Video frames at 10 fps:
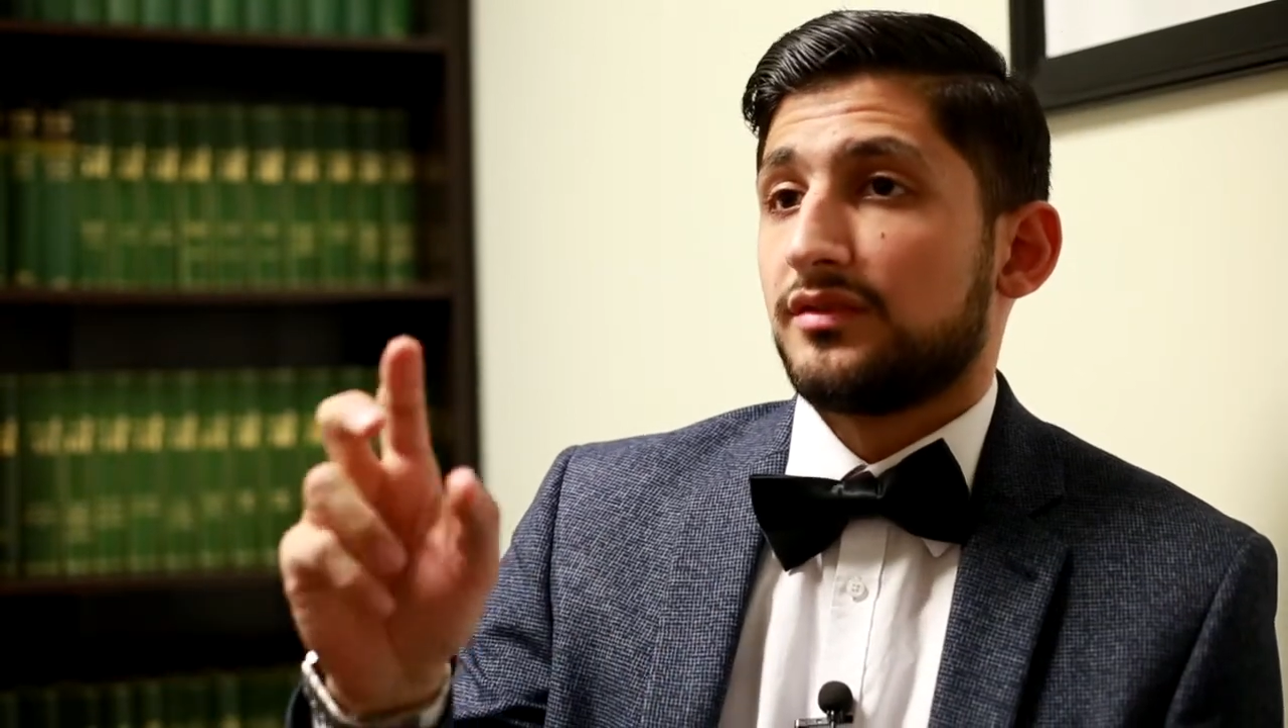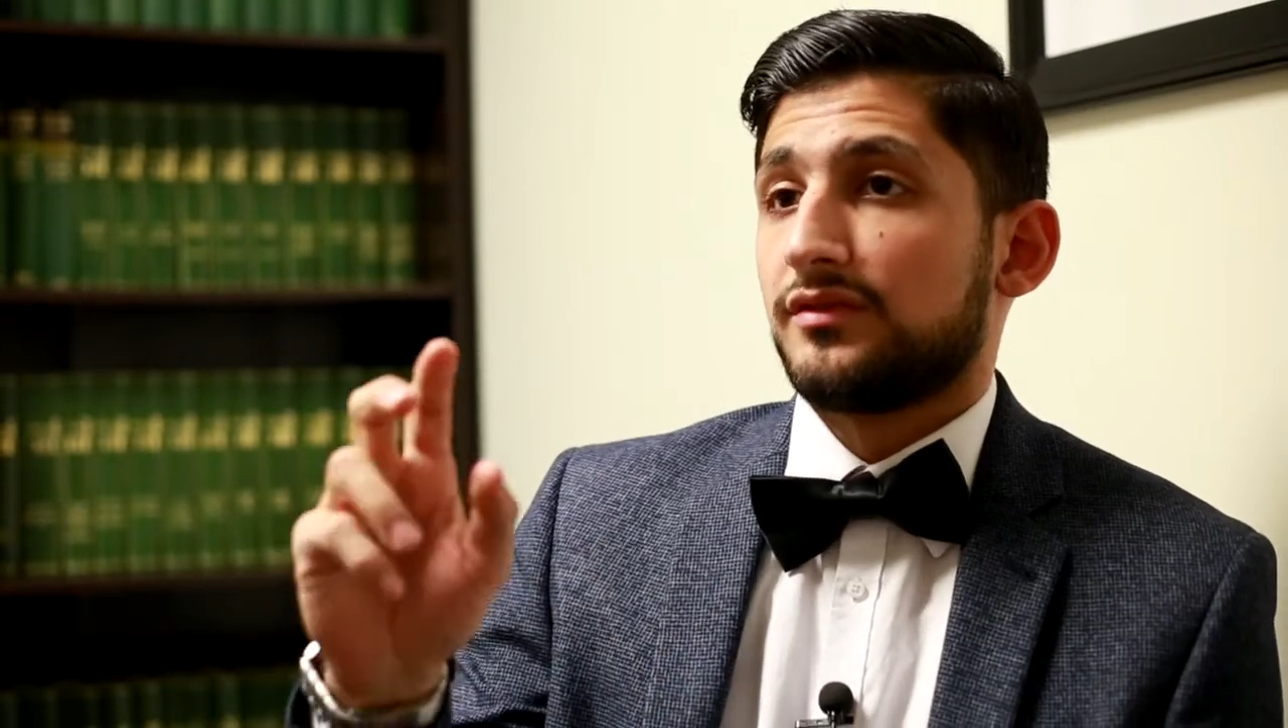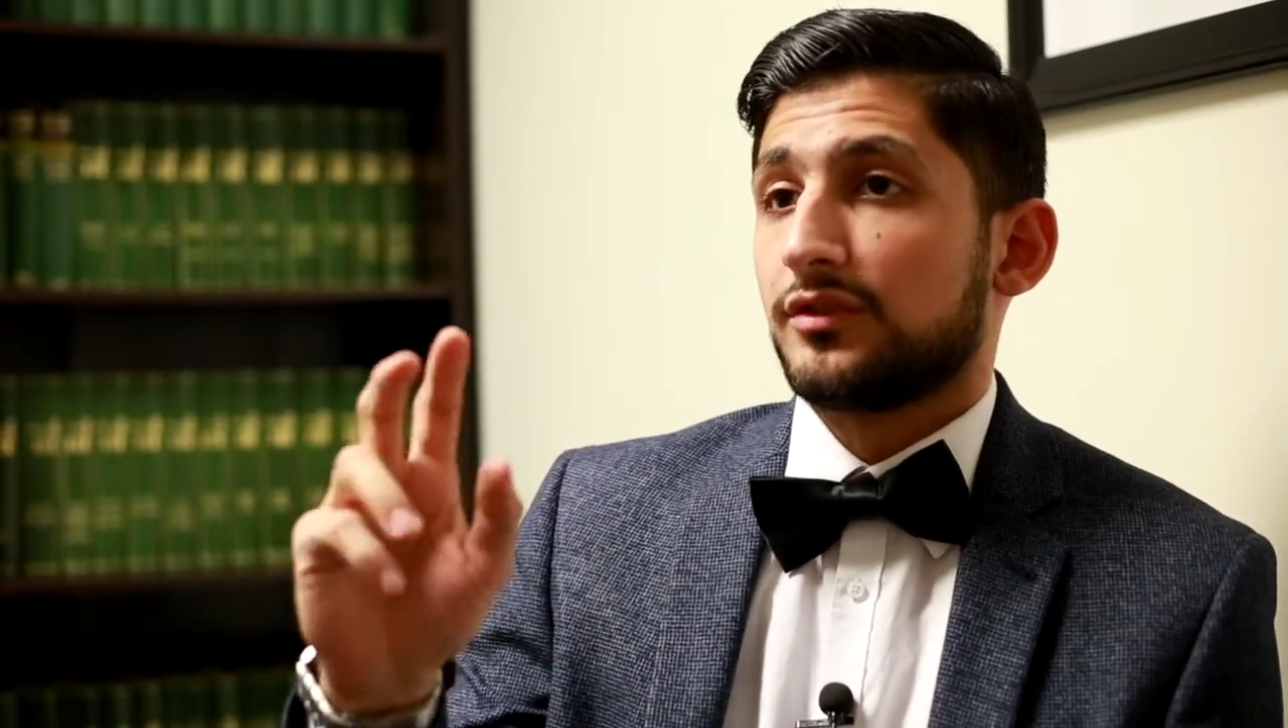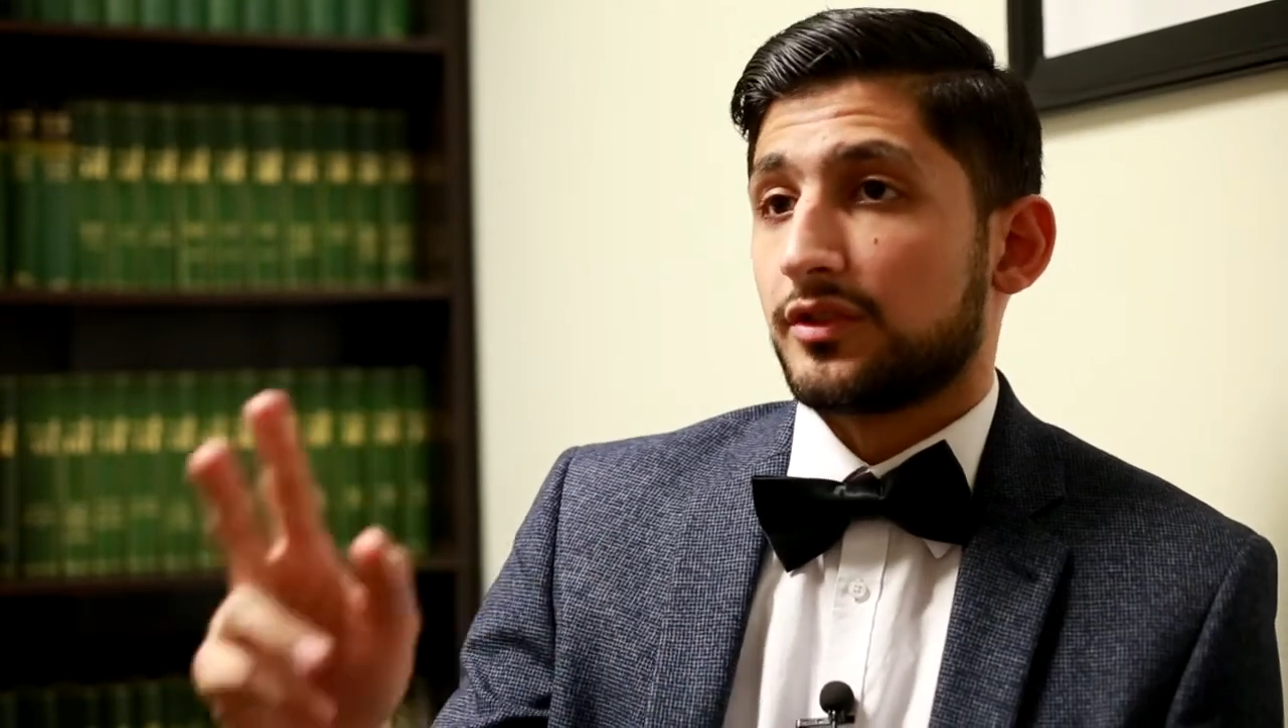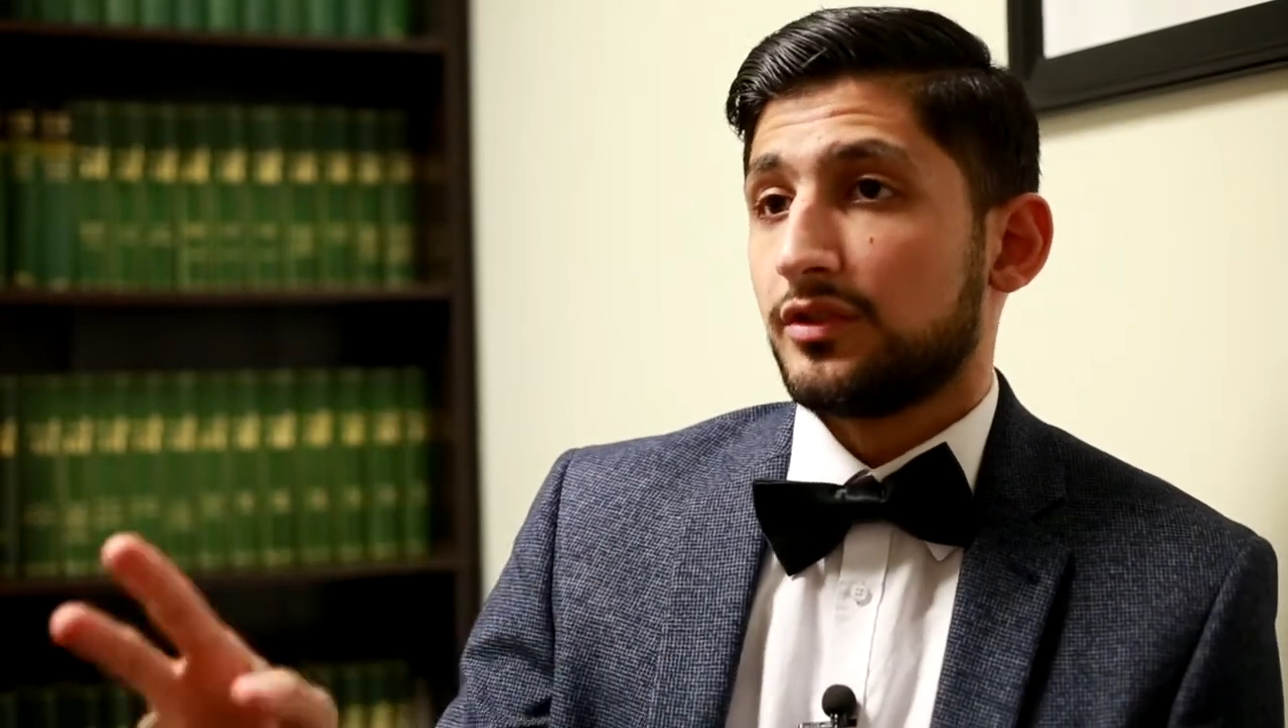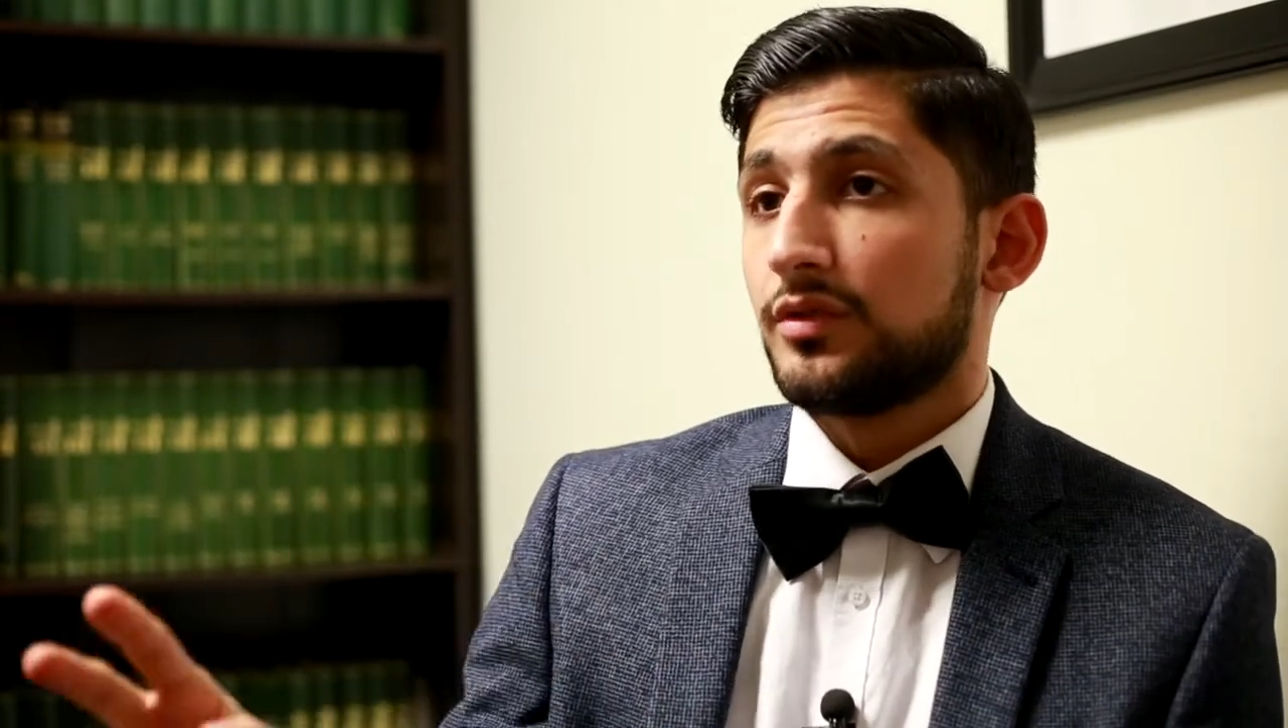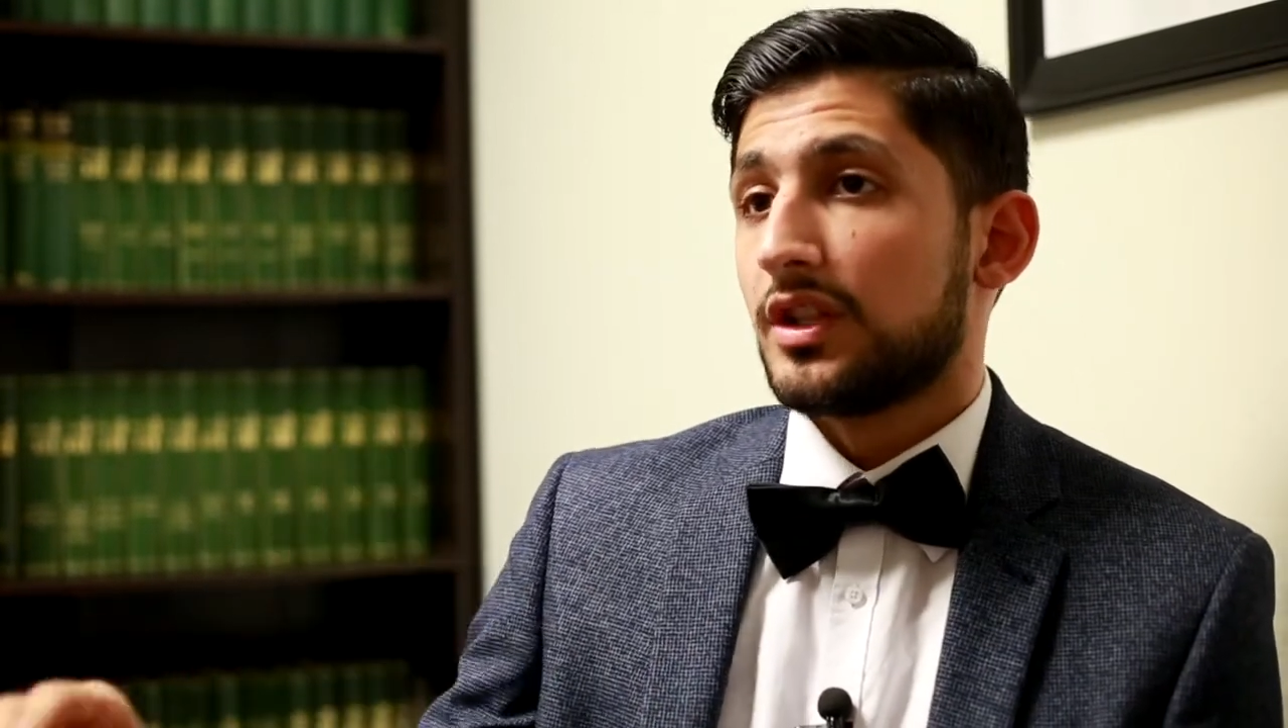for 2